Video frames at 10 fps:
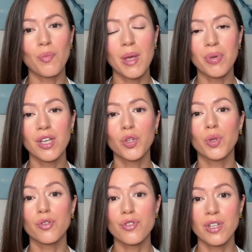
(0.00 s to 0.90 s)
Maybe it
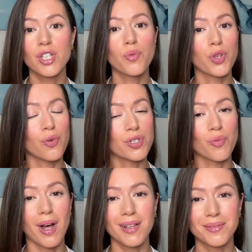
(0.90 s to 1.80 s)
will resonate with you as
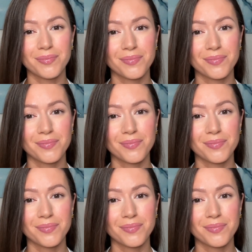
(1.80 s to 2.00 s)
well.